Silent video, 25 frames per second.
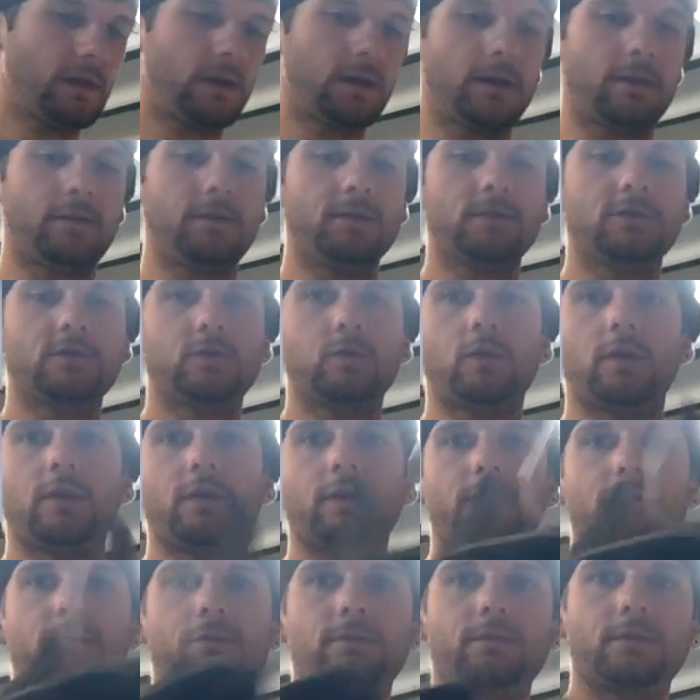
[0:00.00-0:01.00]
and this
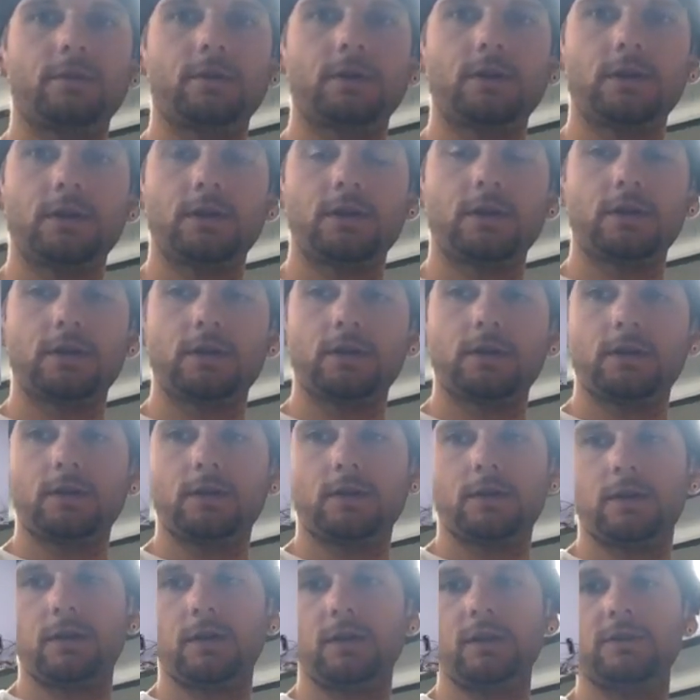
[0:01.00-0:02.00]
one,
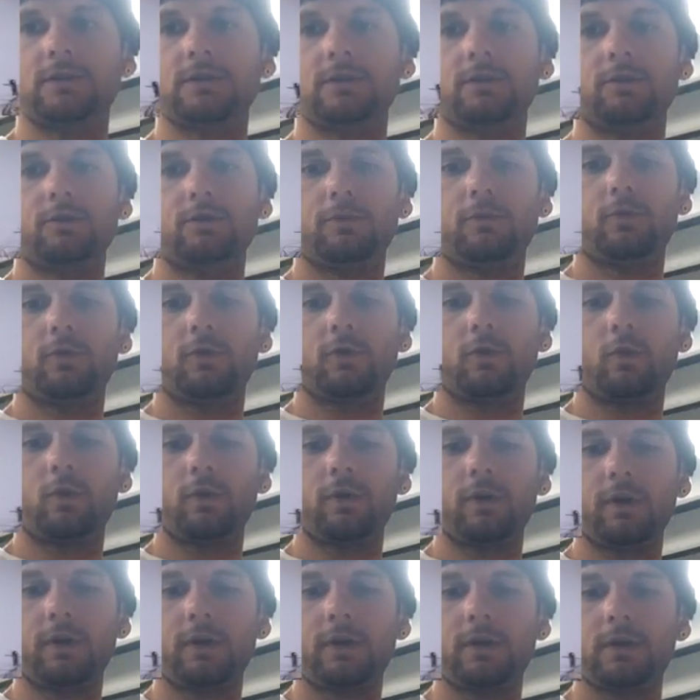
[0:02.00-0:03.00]
it needs a little more
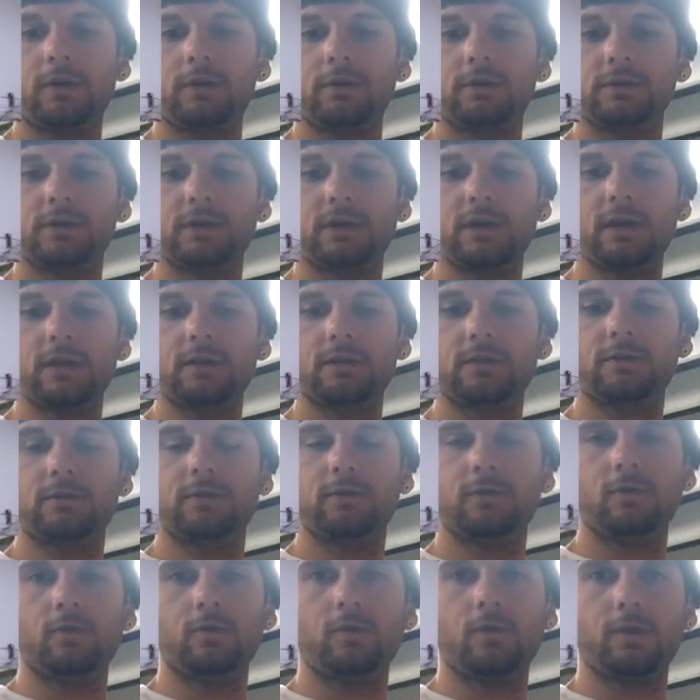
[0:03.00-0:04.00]
work to get
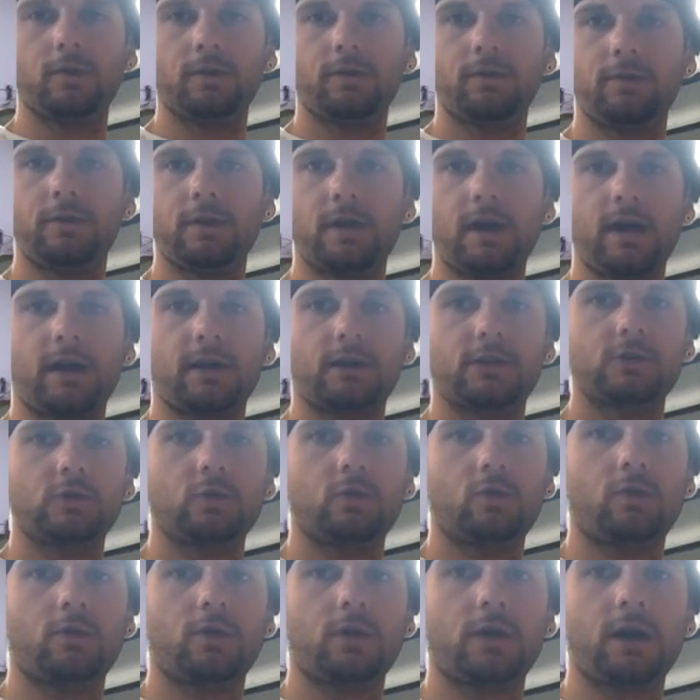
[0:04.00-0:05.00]
to the
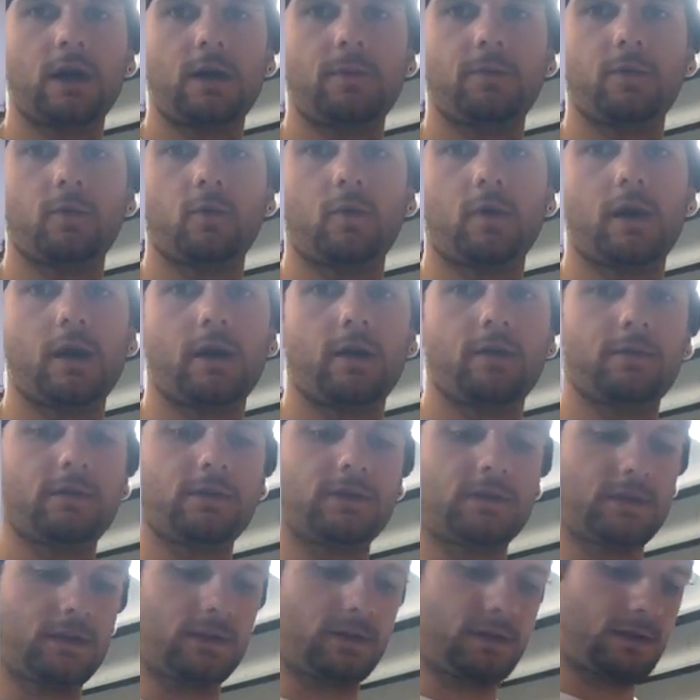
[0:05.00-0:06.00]
actual copper wire
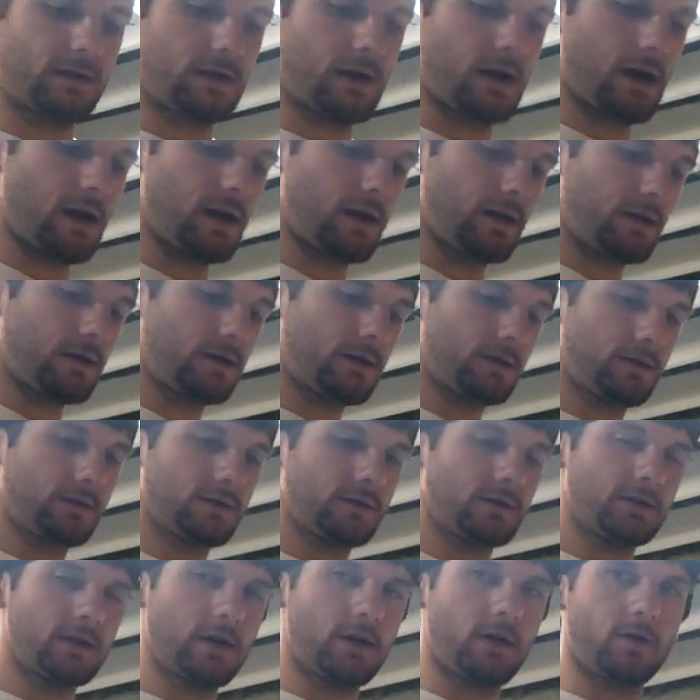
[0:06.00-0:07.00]
that's inside.
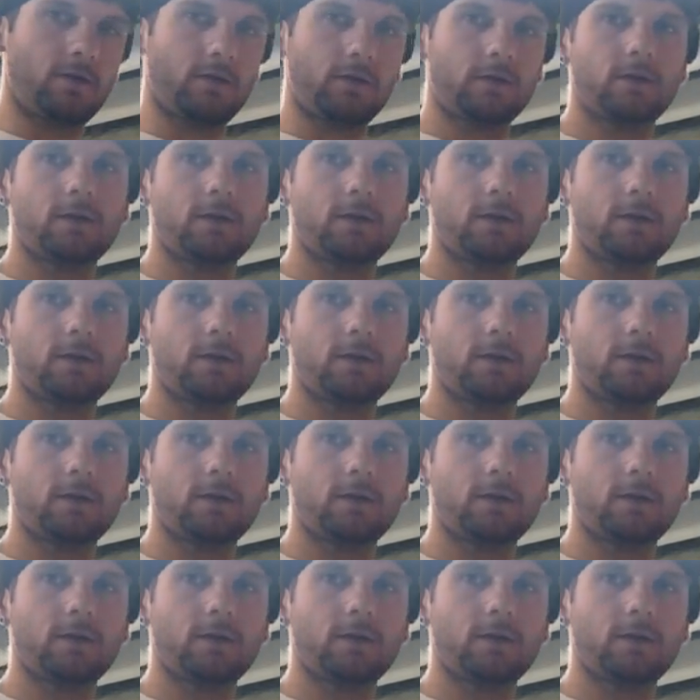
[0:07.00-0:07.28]
So,